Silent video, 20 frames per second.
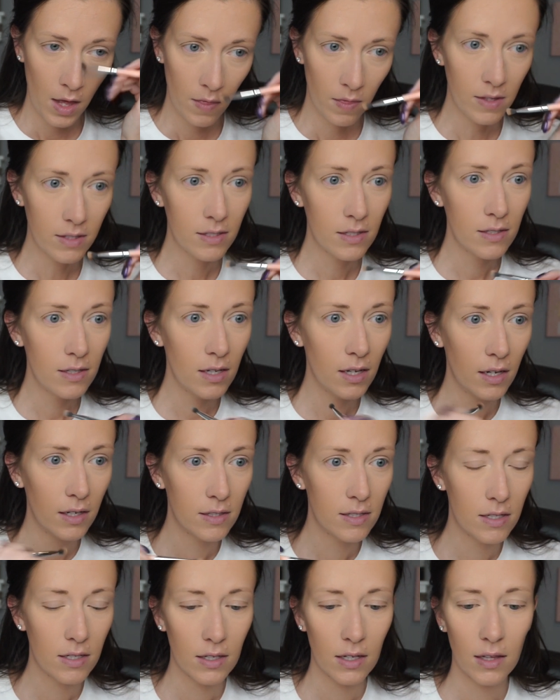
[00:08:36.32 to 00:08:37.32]
This
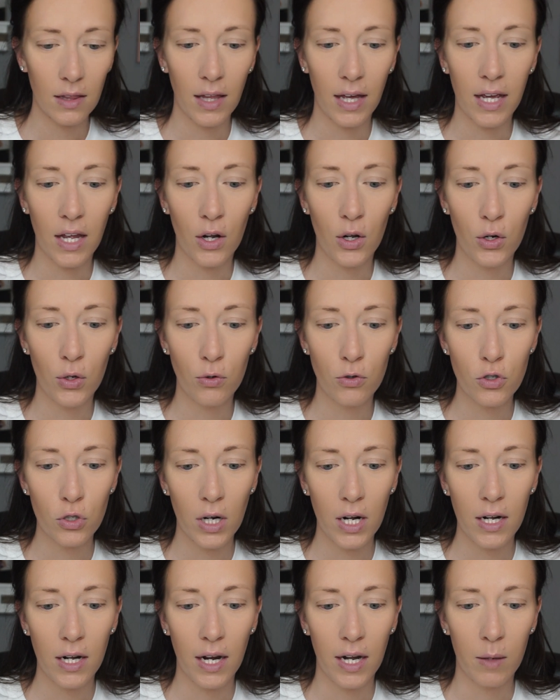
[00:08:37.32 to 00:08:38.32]
isn't like a new
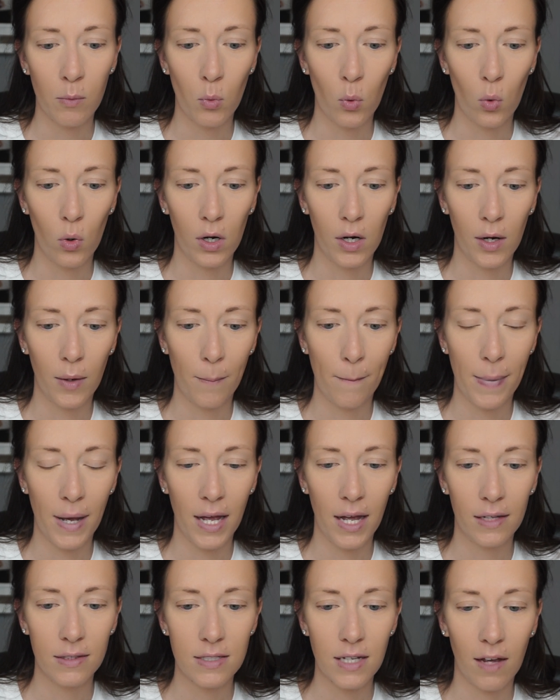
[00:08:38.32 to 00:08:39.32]
trend anymore,
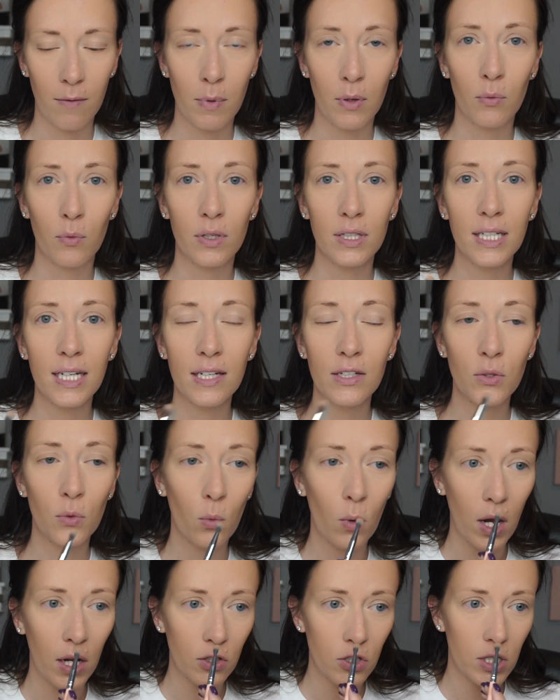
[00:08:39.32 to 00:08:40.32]
but I've been really into
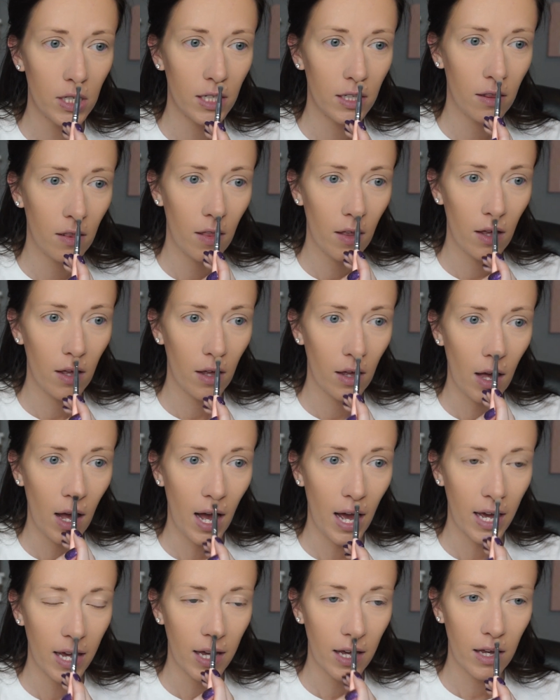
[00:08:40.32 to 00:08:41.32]
watching the
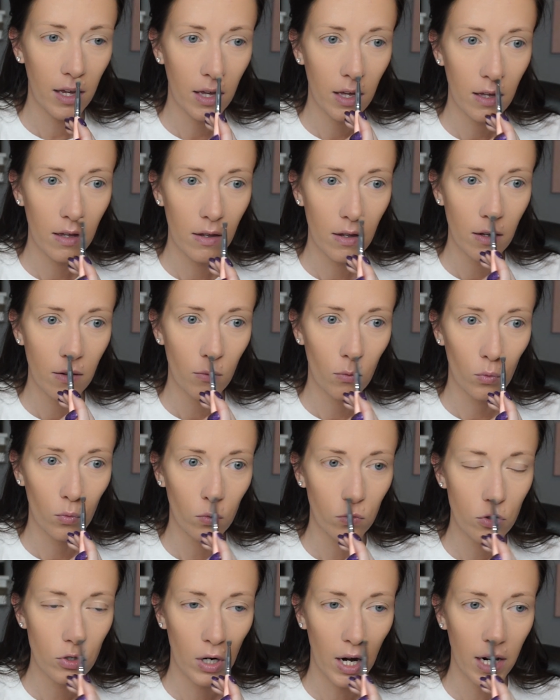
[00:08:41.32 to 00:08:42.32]
I
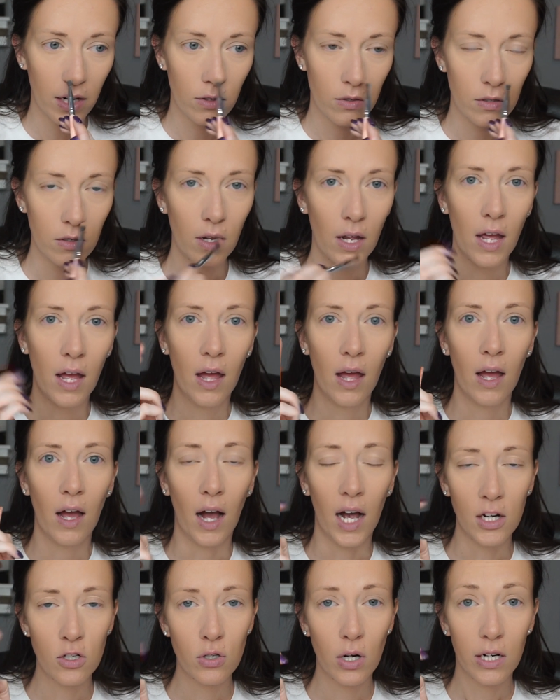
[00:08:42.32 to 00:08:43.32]
tried
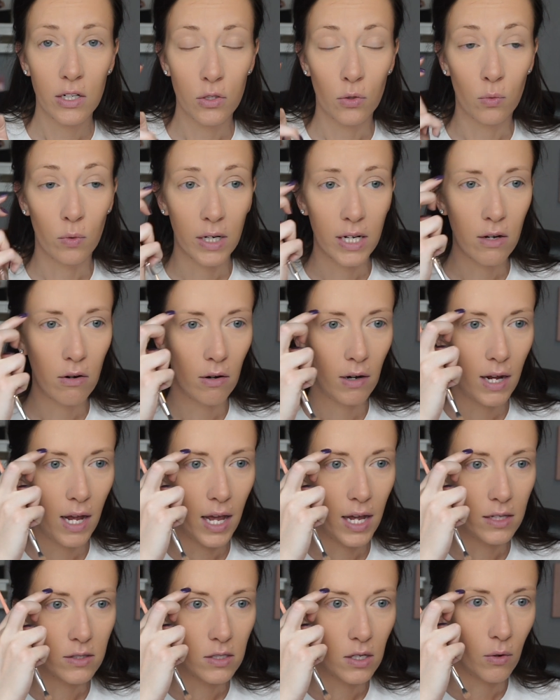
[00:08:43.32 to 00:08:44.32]
to
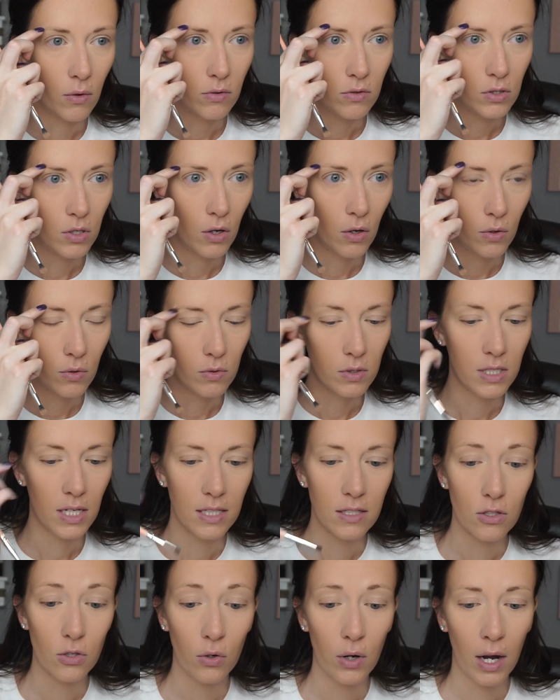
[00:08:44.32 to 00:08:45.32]
recreate so-and-so's
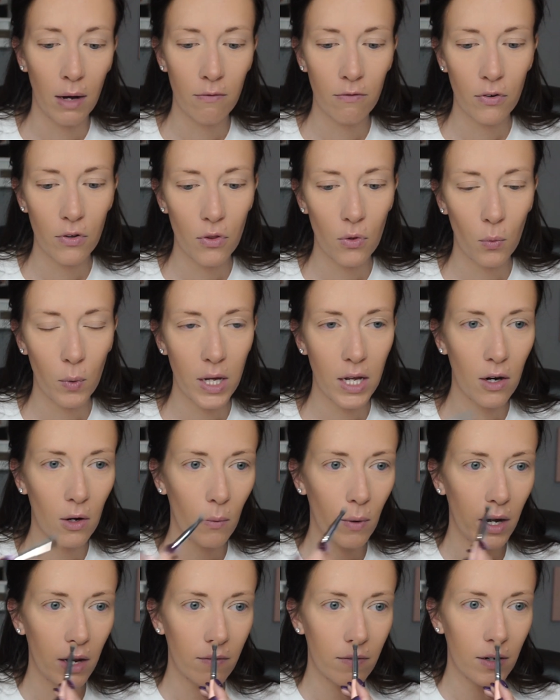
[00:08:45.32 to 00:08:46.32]
Instagram for the week or
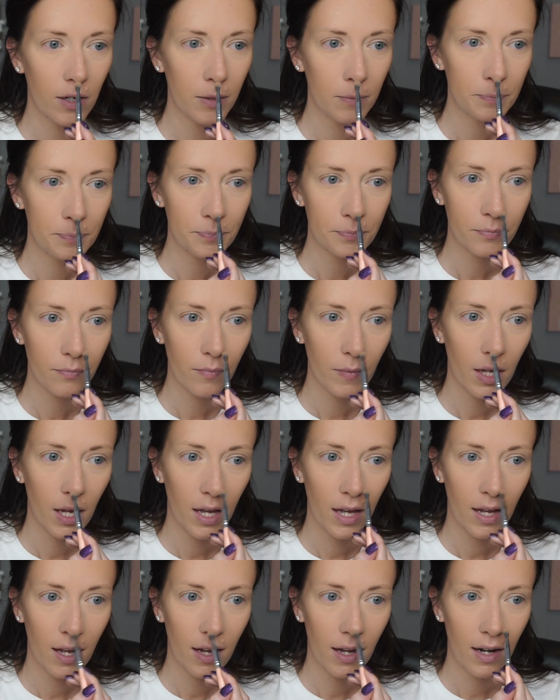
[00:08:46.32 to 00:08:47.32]
whatever.
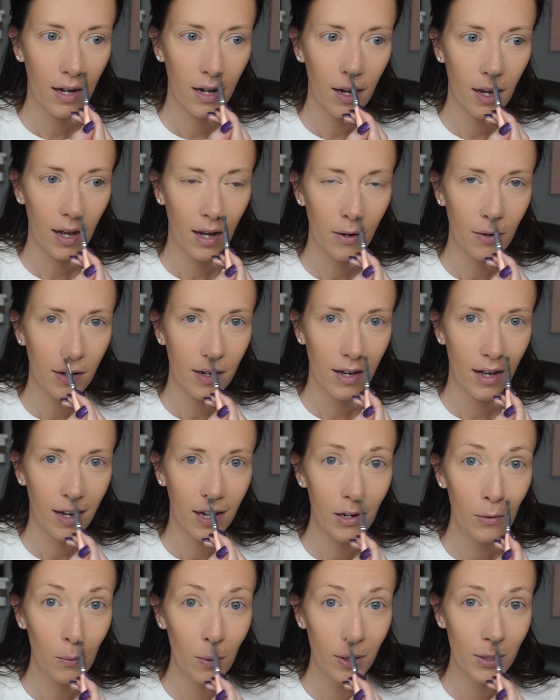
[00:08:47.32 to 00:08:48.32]
And I
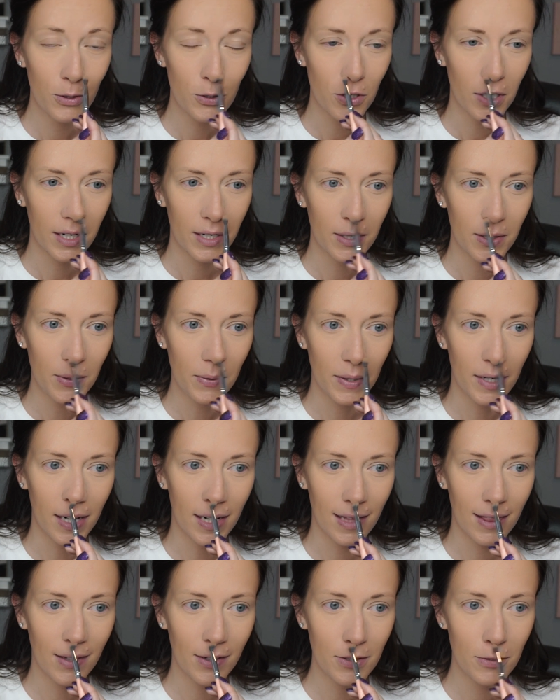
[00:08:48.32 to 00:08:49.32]
kind of want to try to do it.
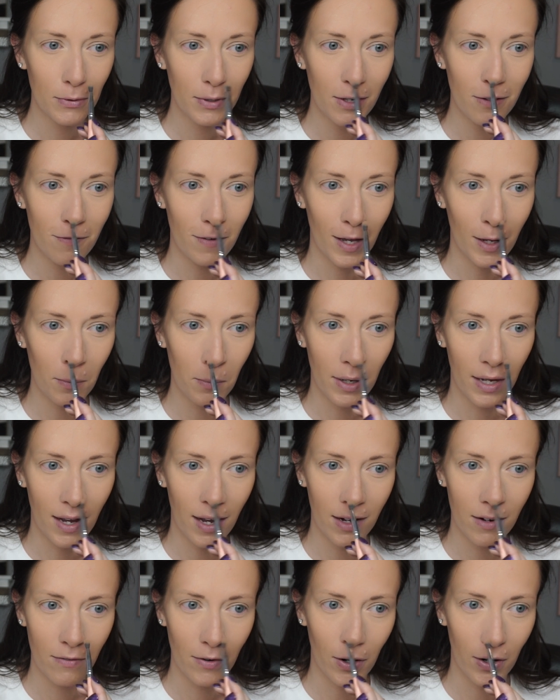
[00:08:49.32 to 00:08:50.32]
It looks really fun, but
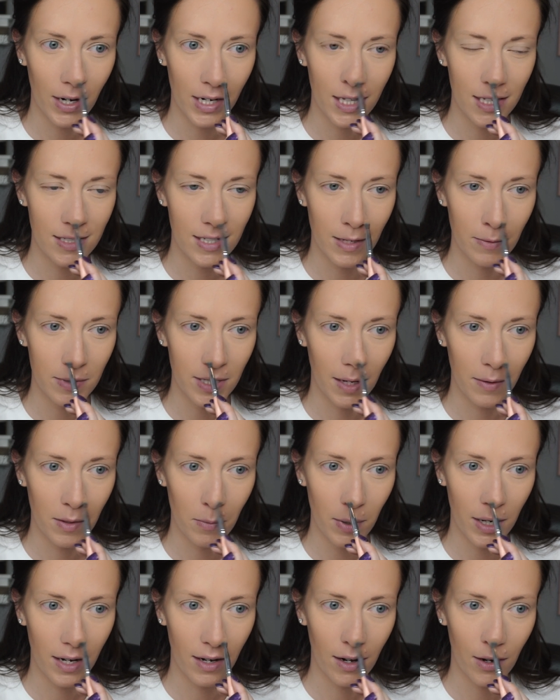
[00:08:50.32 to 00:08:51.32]
kind of hard at the same time,
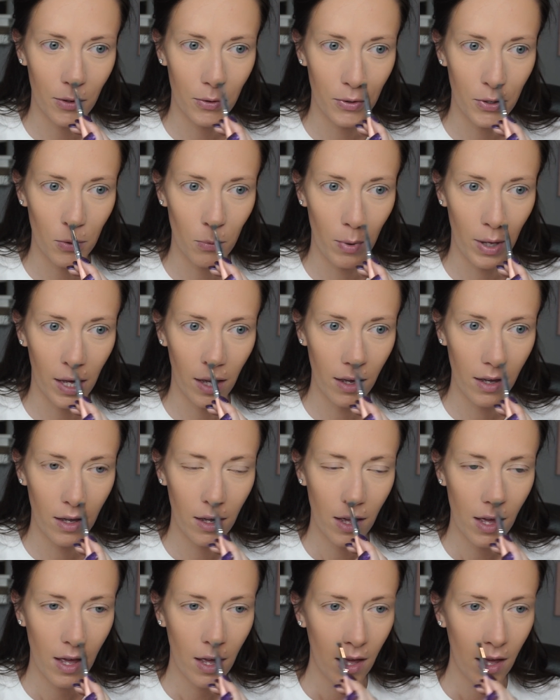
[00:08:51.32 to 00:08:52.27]
depending on who you pick.